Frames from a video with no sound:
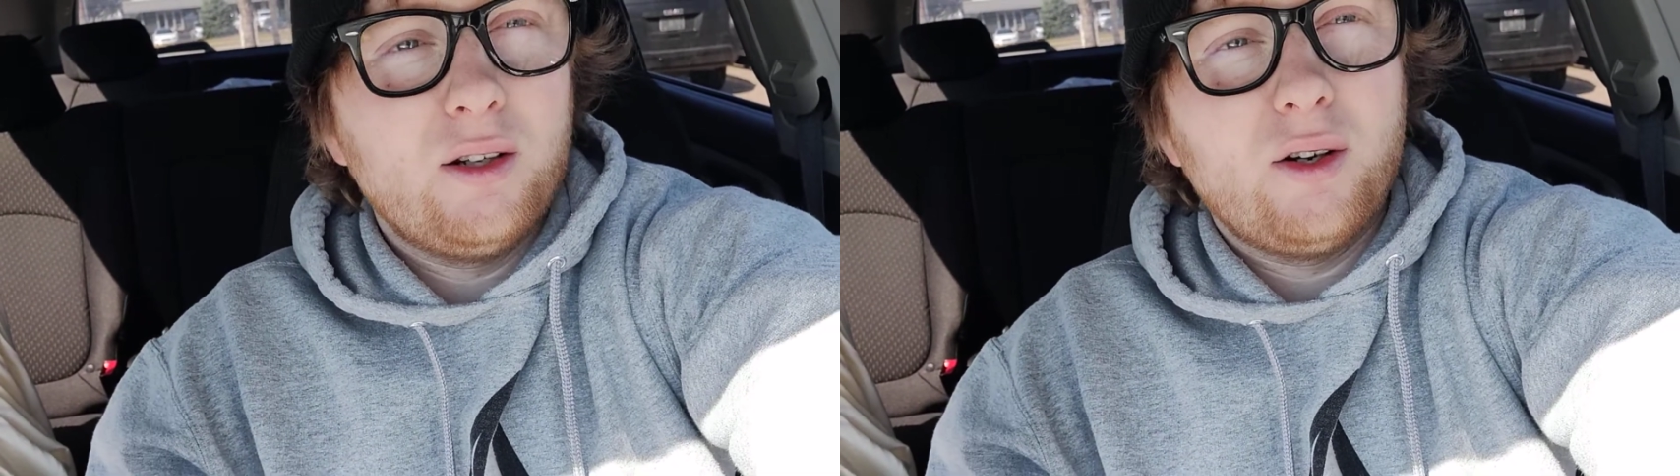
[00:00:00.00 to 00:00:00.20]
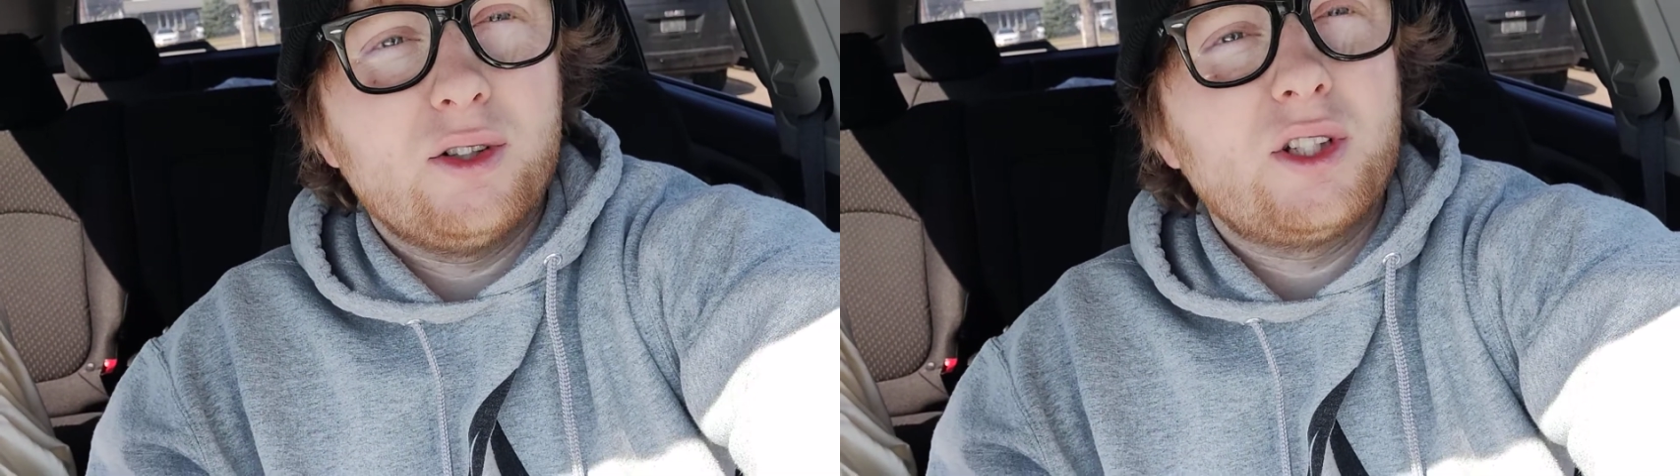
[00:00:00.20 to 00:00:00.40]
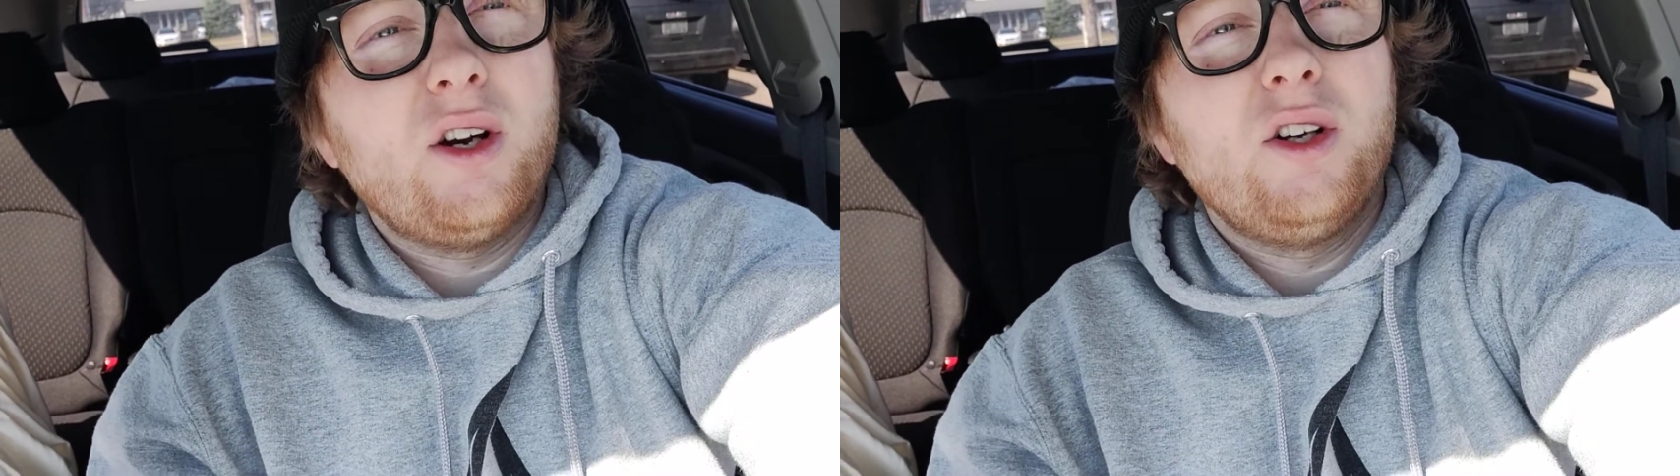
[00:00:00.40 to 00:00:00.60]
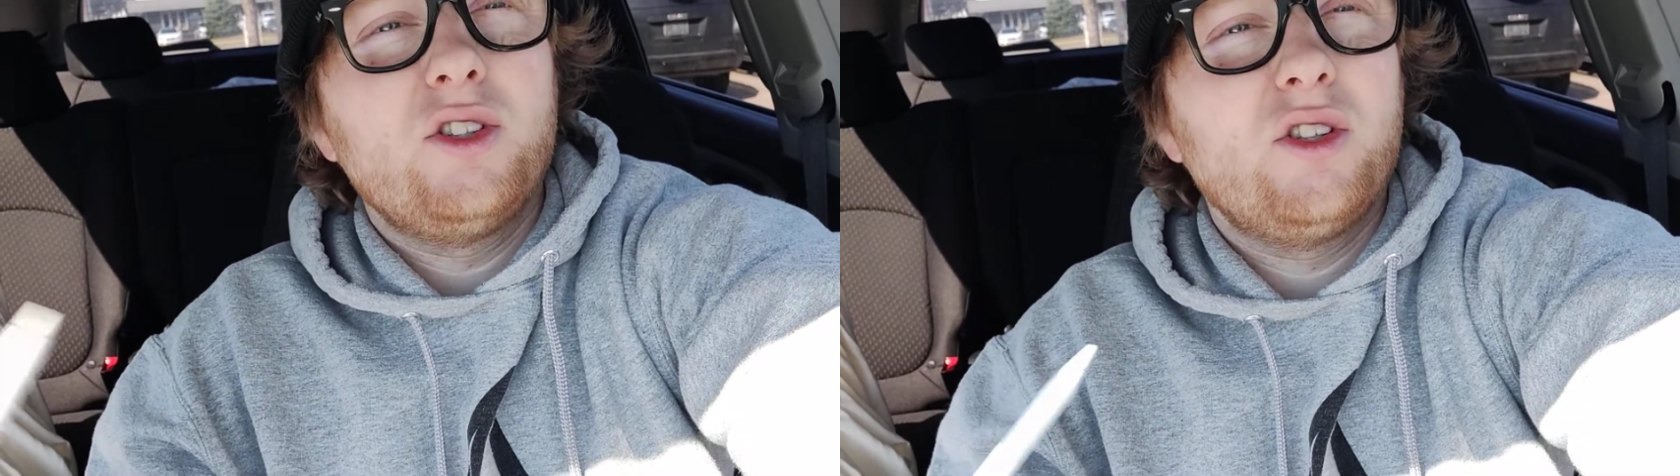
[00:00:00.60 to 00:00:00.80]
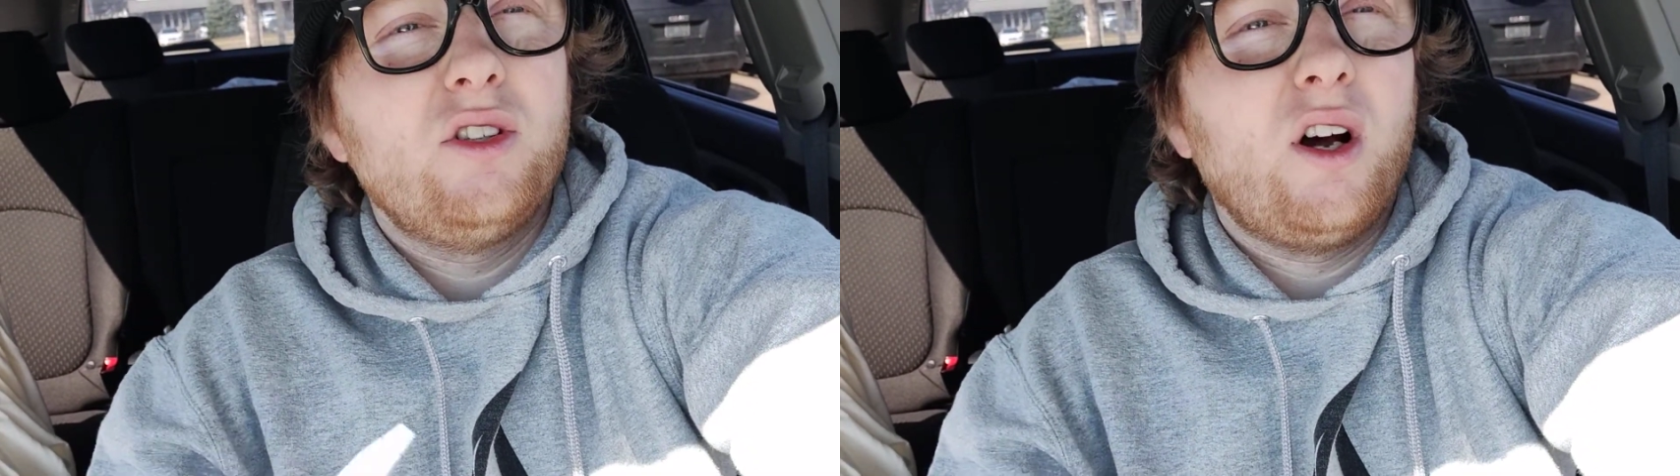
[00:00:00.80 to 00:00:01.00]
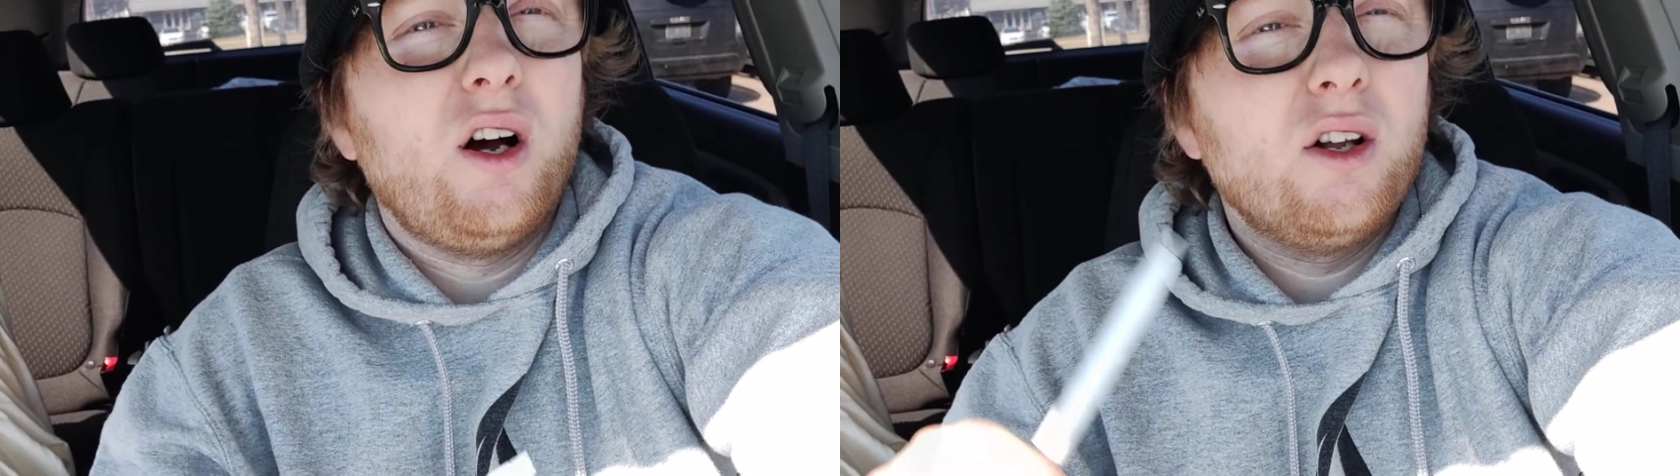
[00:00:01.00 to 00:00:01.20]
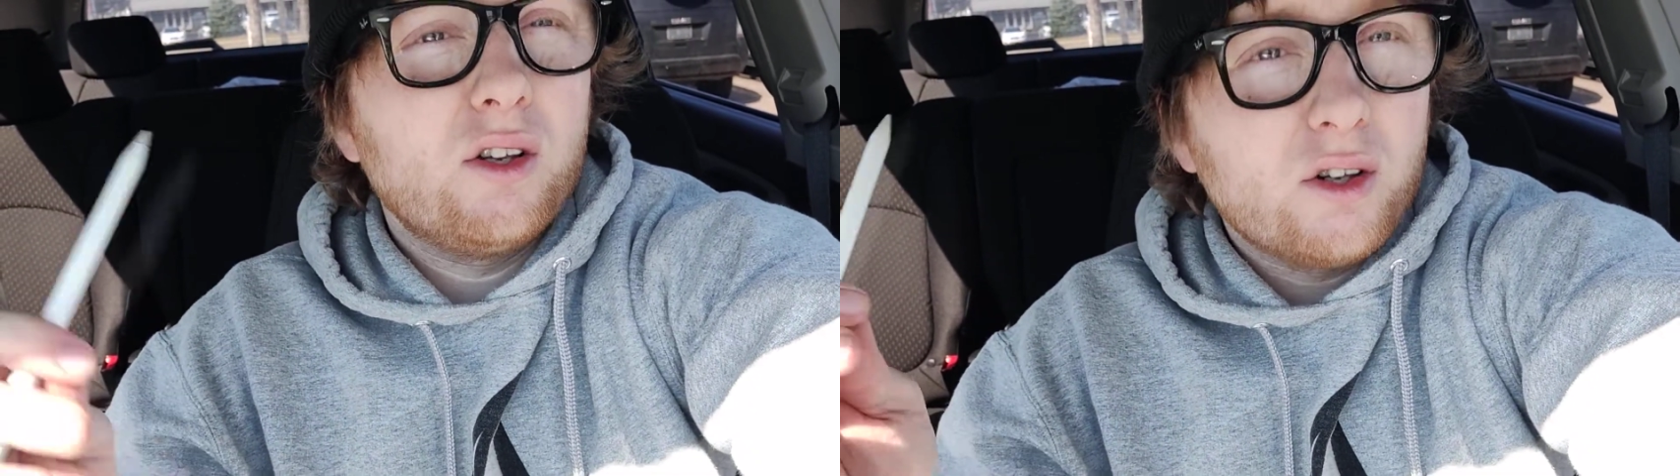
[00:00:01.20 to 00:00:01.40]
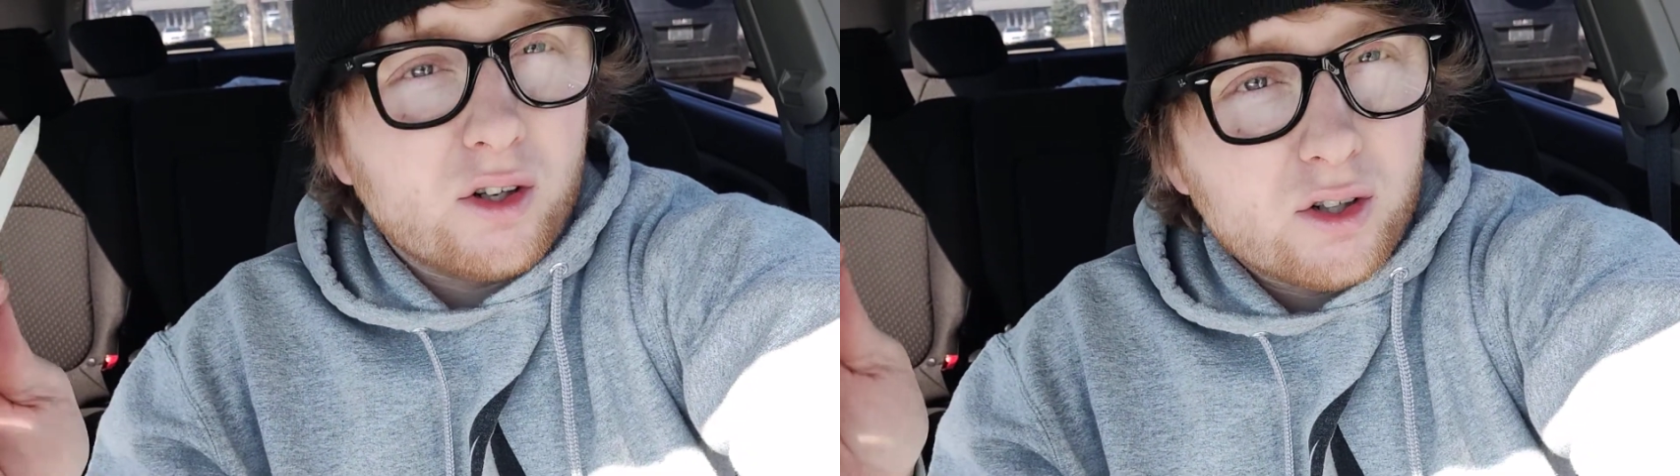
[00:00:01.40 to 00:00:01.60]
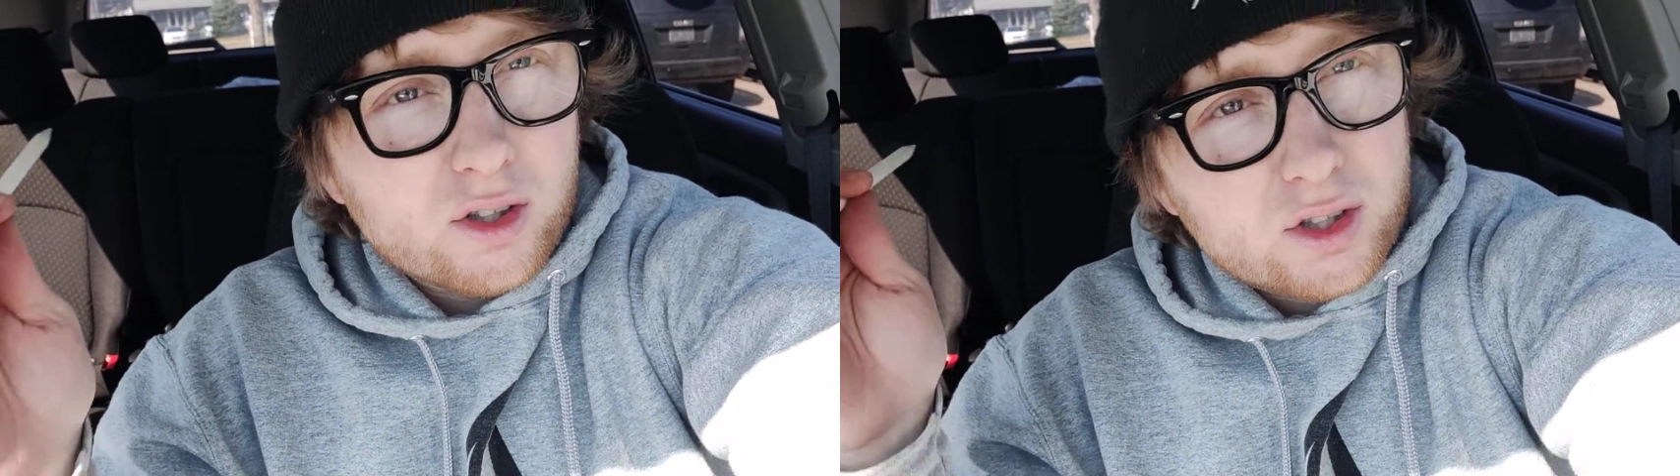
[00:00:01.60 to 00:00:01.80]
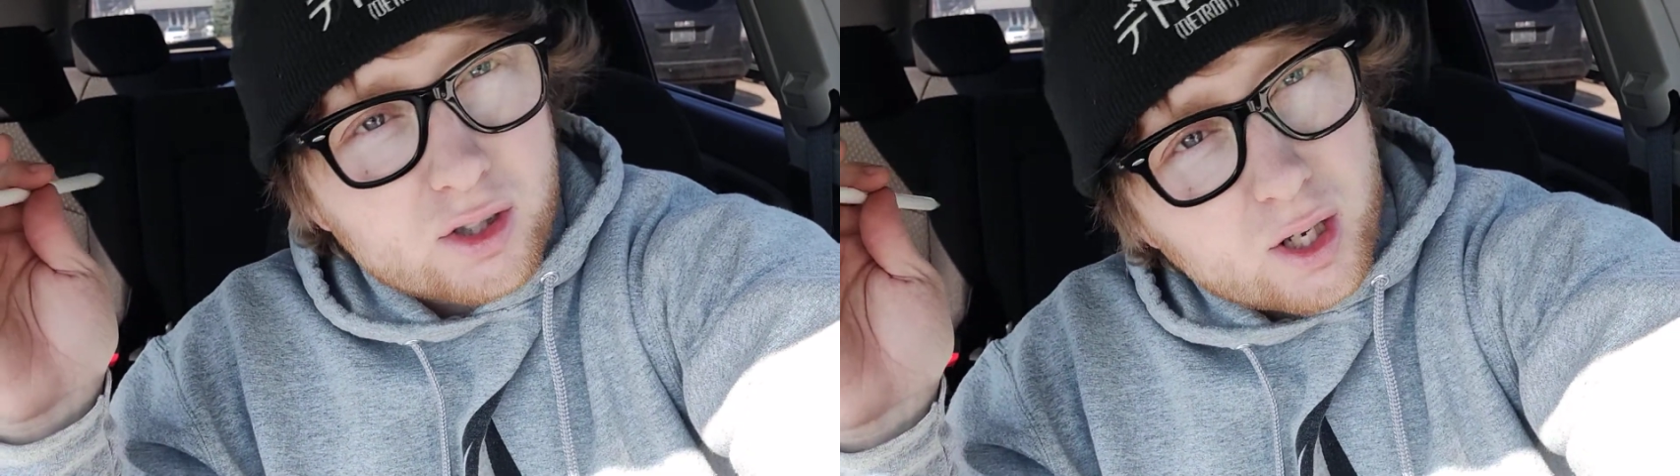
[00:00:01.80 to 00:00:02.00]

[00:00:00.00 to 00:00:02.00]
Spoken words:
Oh, it's $100,